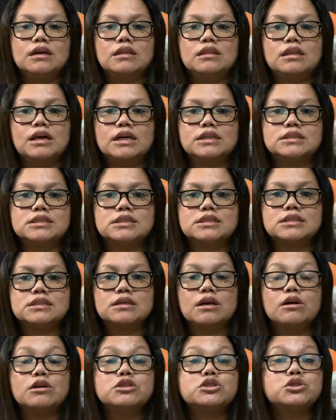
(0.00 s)
that's
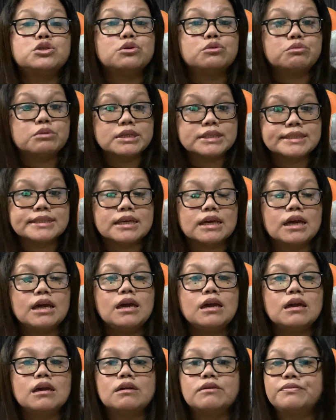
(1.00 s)
too
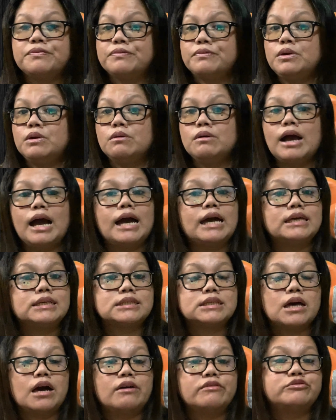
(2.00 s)
risky if you
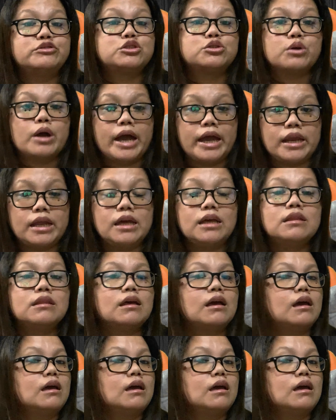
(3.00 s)
guys have tried it.